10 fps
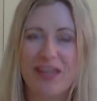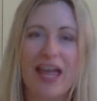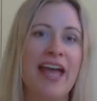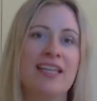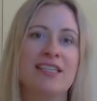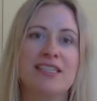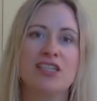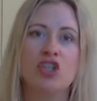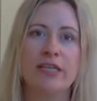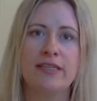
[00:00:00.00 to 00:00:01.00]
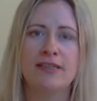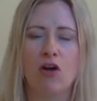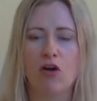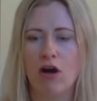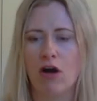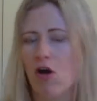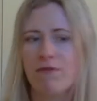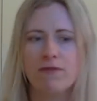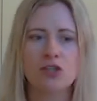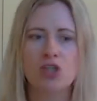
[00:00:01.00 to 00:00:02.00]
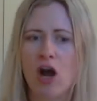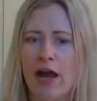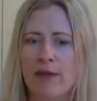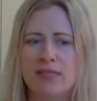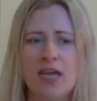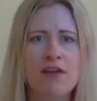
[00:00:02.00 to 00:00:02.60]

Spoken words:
and she's oftentimes